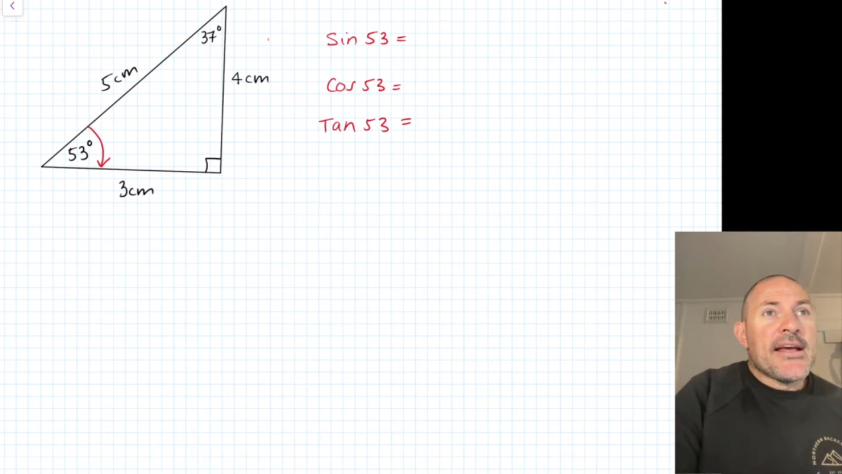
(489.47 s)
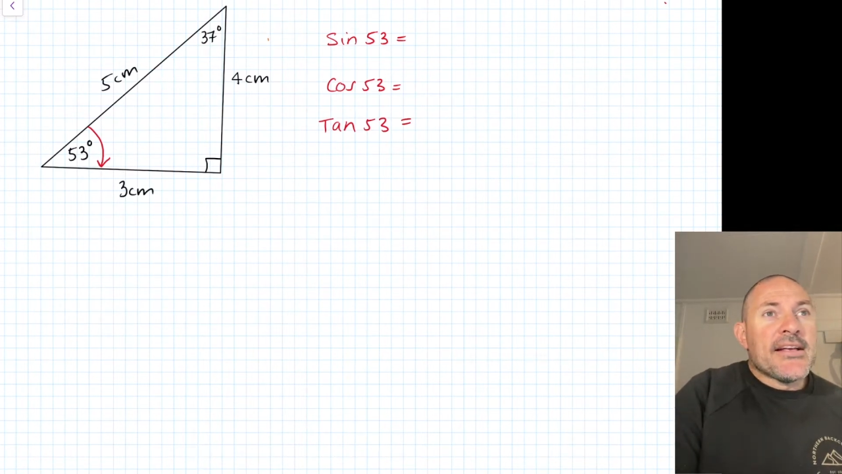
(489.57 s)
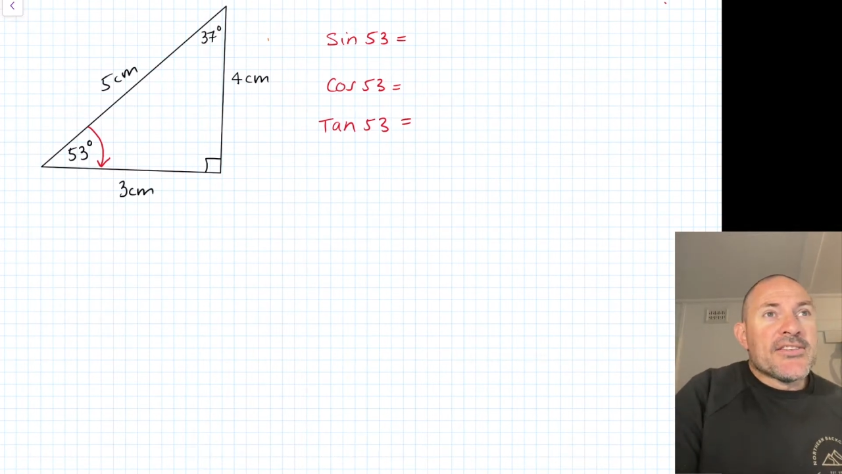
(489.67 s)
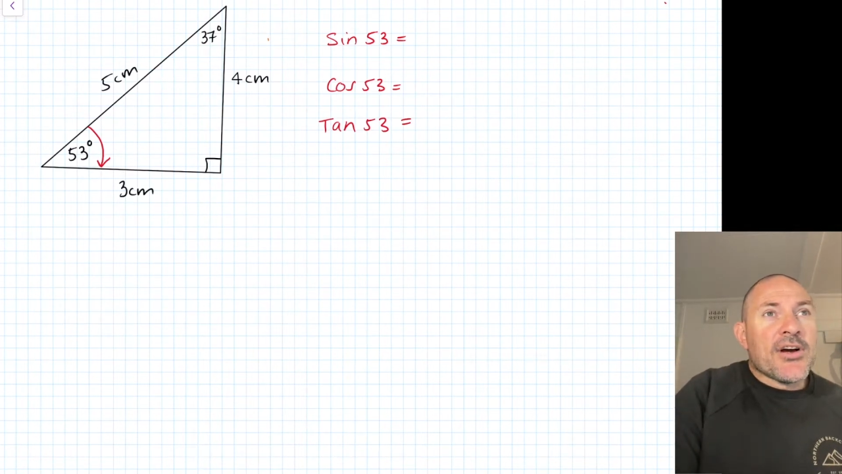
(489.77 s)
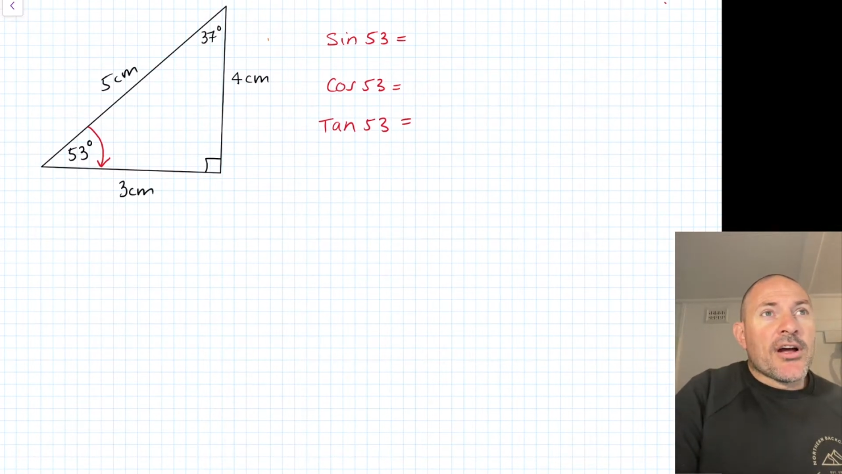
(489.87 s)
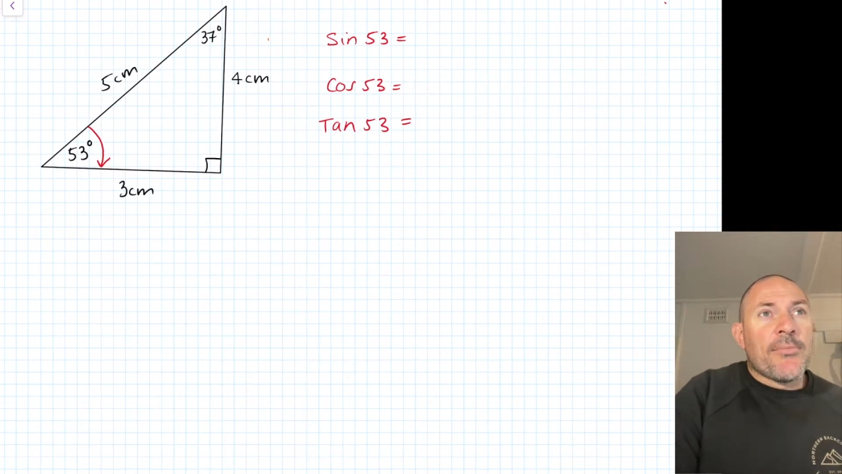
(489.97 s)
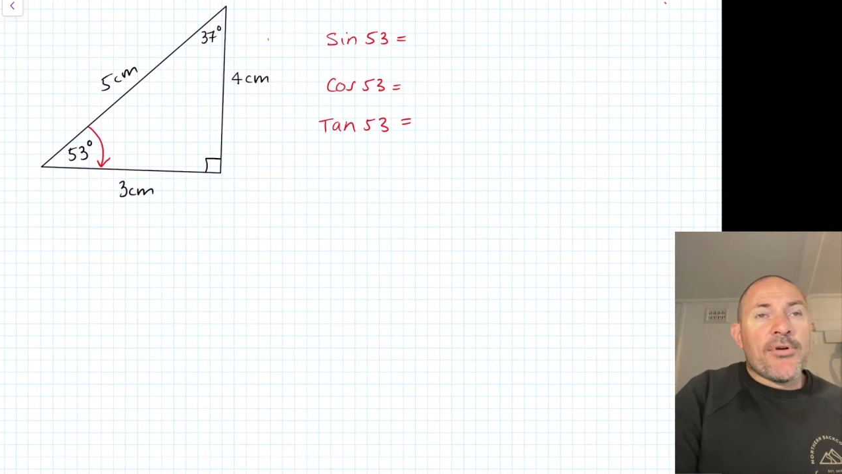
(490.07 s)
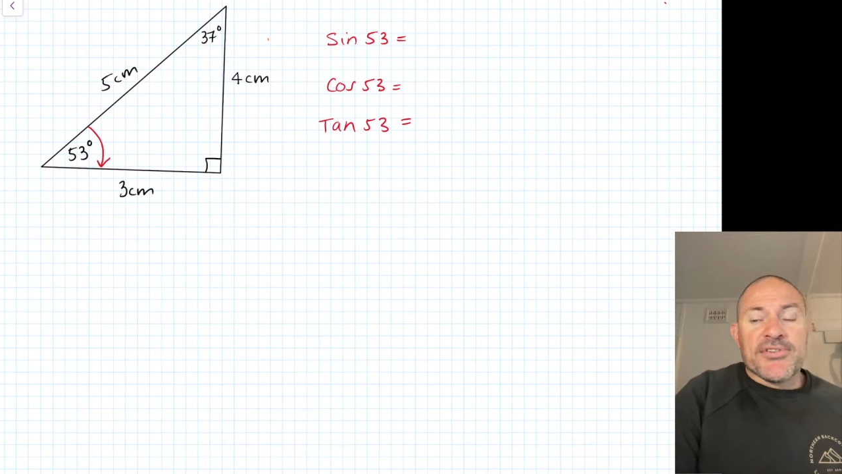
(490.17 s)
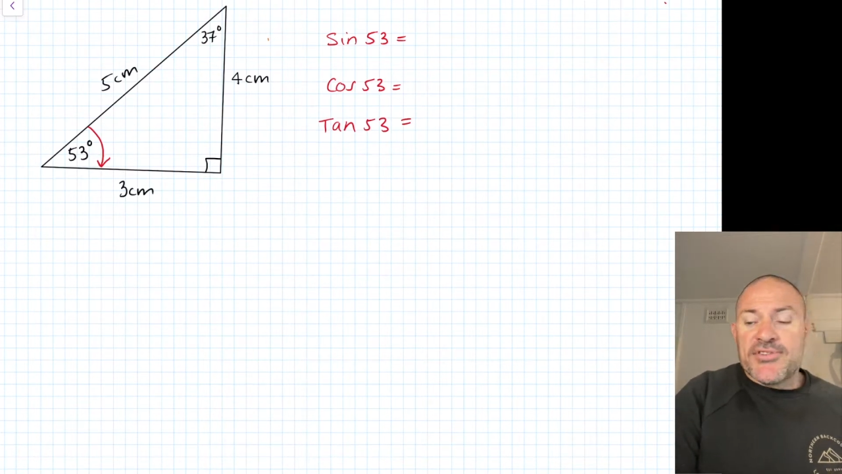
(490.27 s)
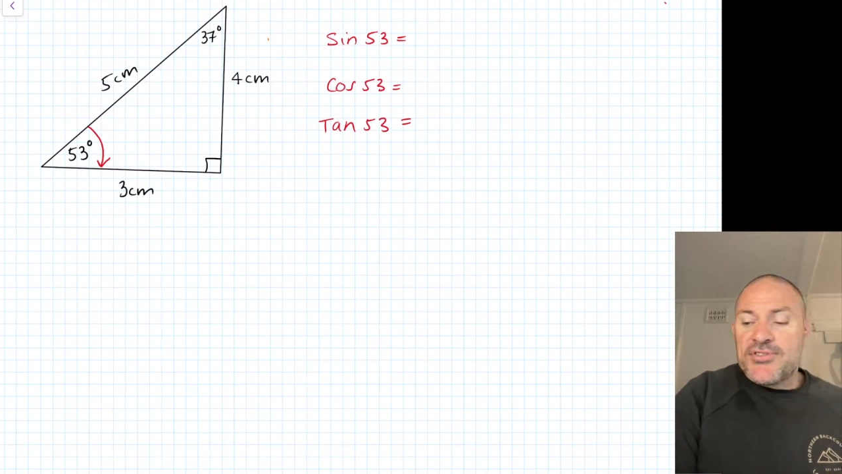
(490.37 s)
So I'm going to
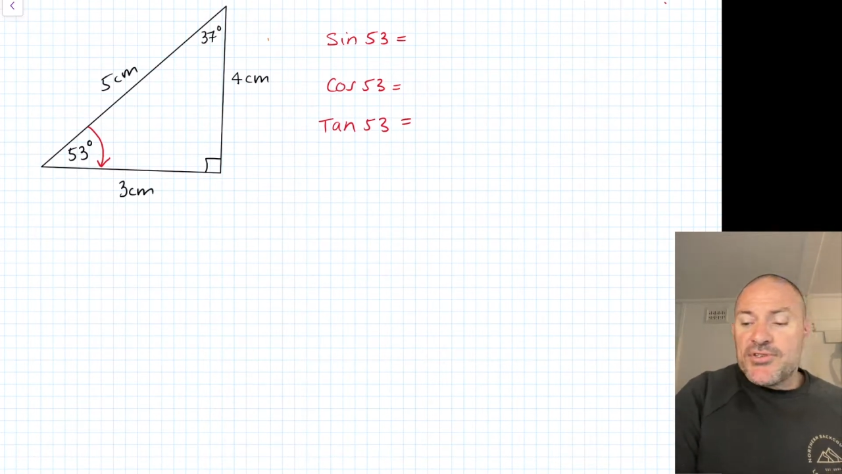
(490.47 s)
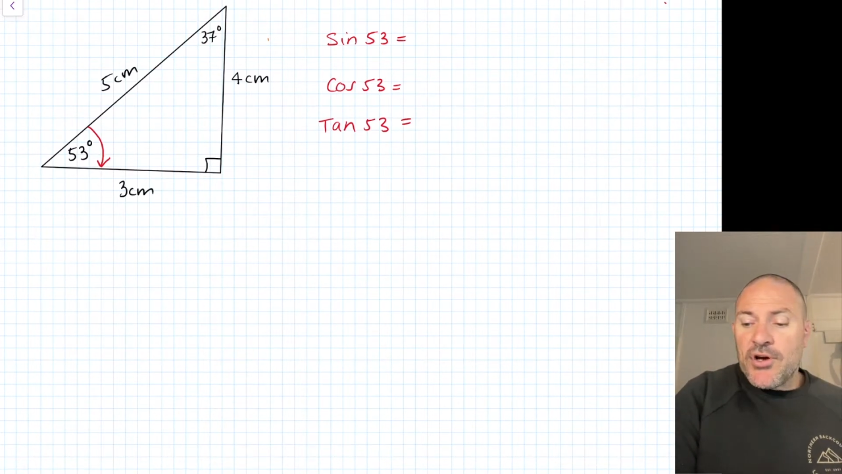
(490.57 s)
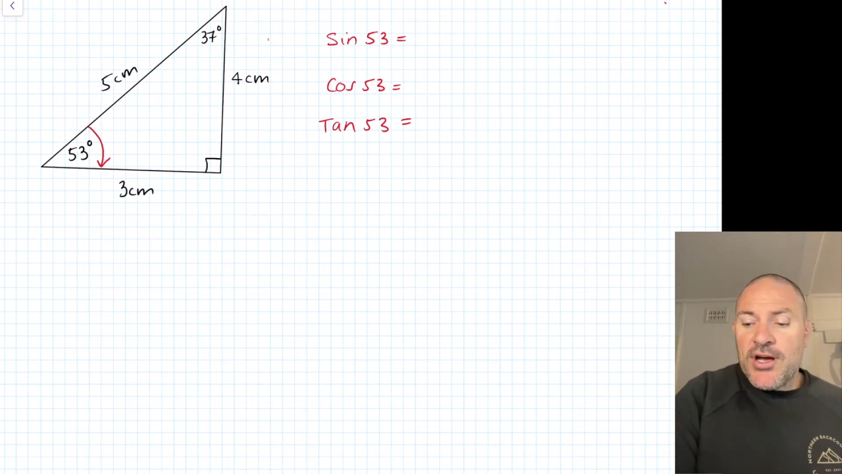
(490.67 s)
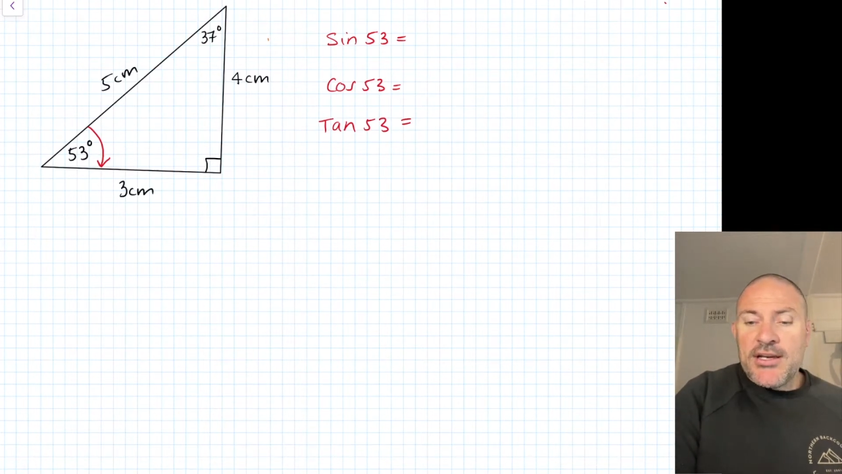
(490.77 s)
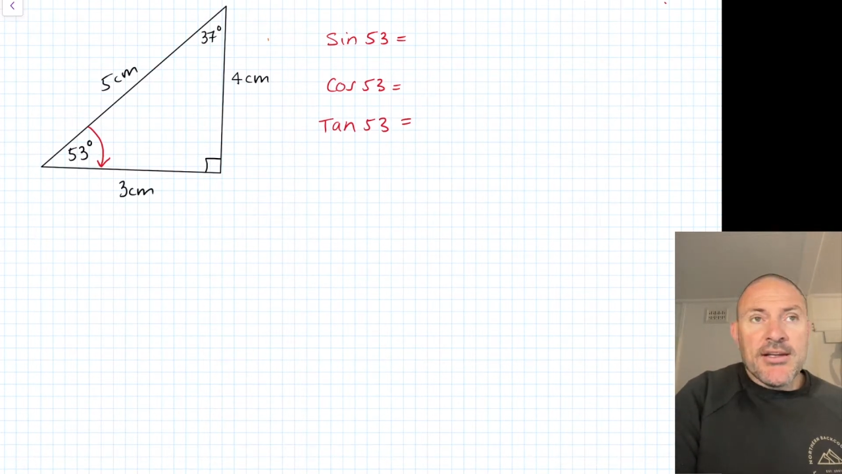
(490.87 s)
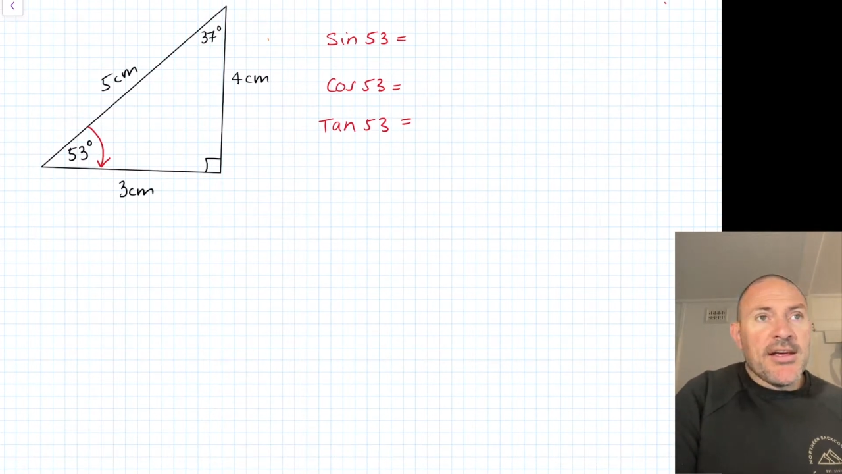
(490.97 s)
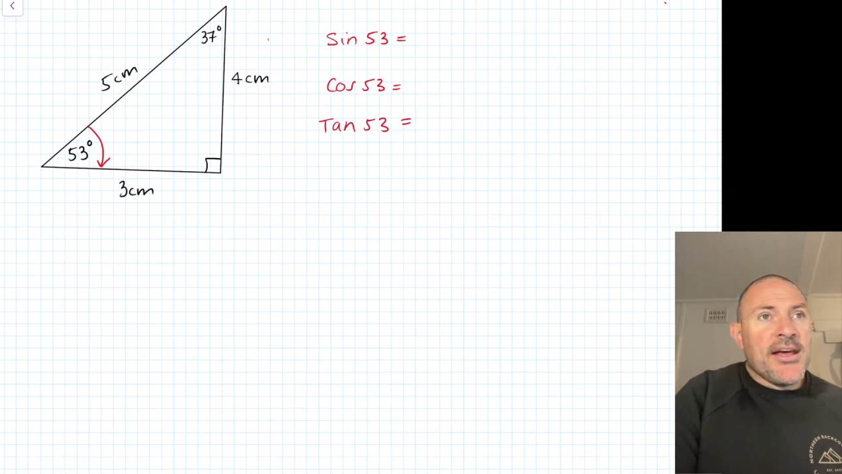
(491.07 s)
press sine,